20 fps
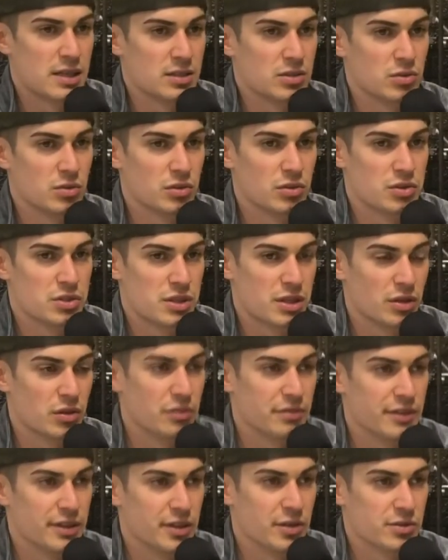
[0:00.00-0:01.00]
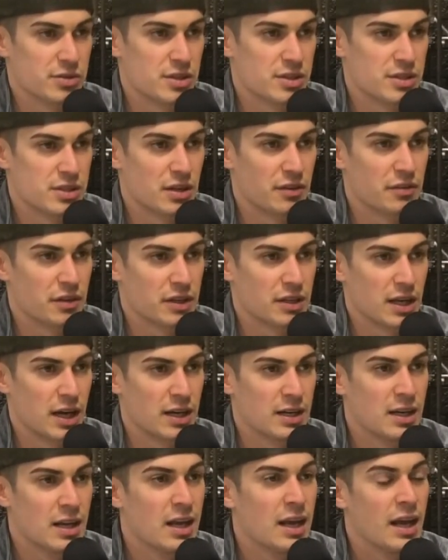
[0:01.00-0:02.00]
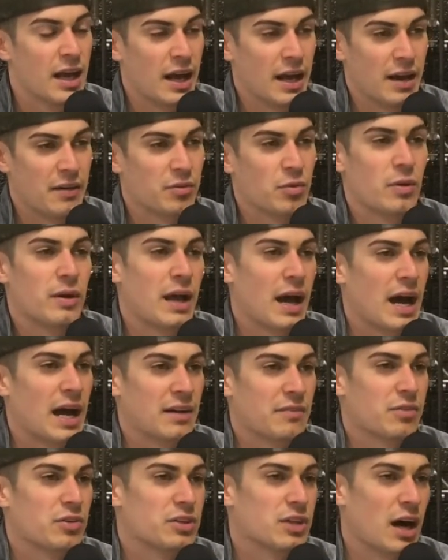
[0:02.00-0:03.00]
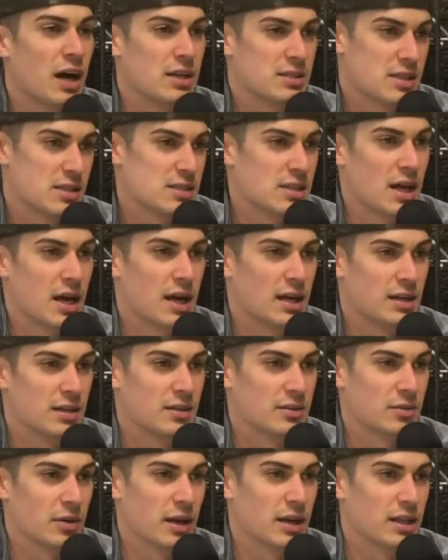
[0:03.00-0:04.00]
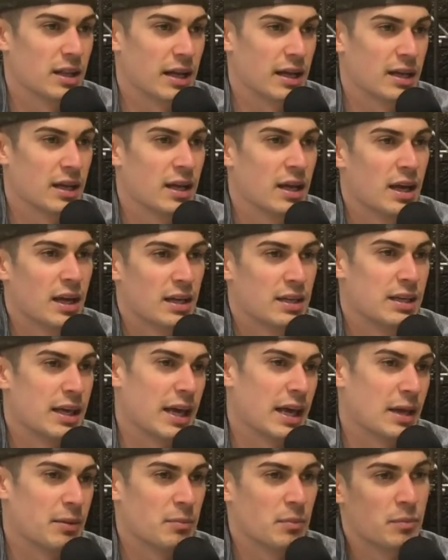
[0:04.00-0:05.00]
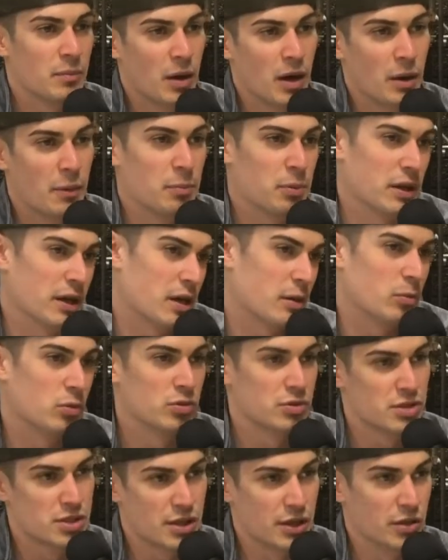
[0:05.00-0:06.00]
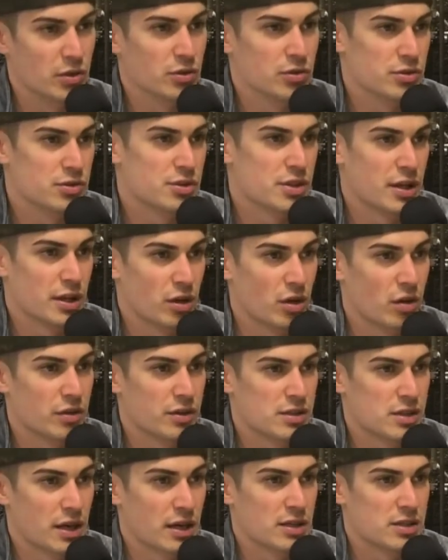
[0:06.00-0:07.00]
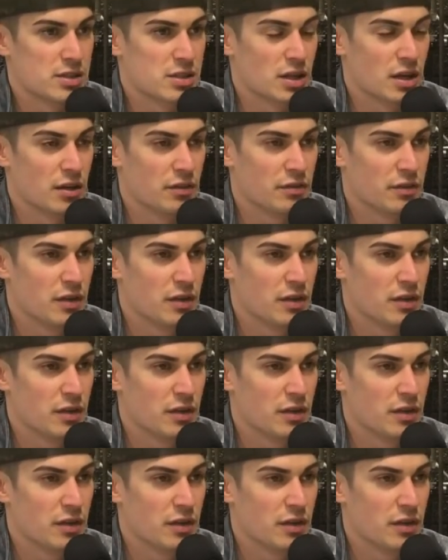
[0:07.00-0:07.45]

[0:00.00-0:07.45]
do their skill videos and stuff like that, and everyone advertises that, right? Yeah. Like game applicable skills and all this kind of stuff.